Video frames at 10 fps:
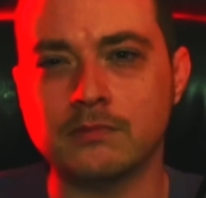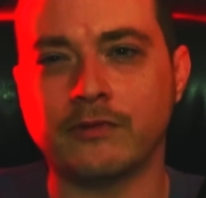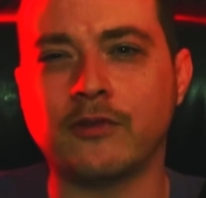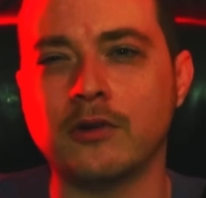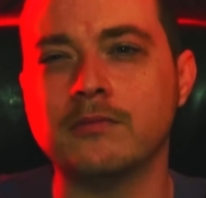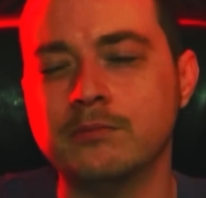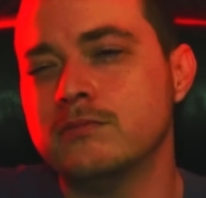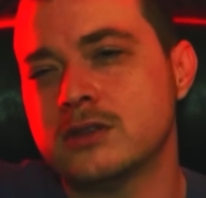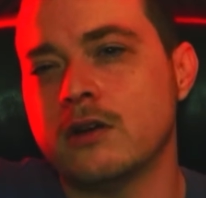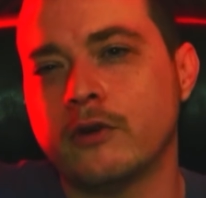for
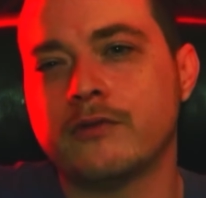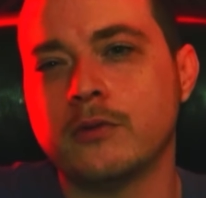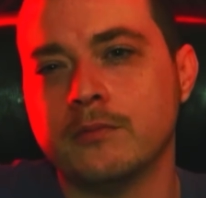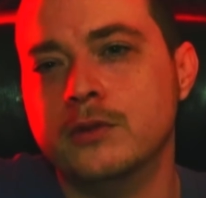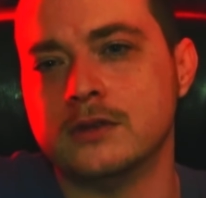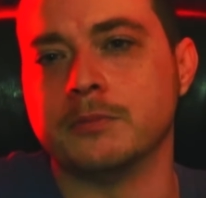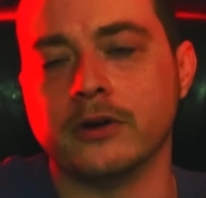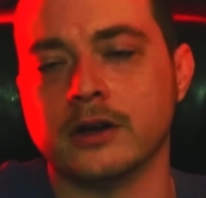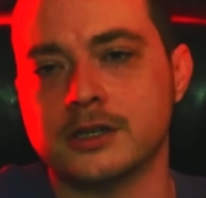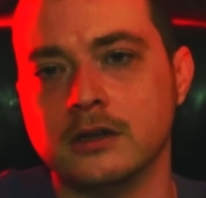music
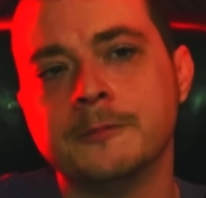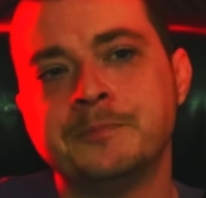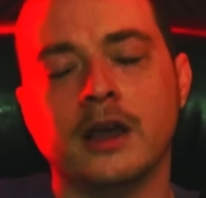production.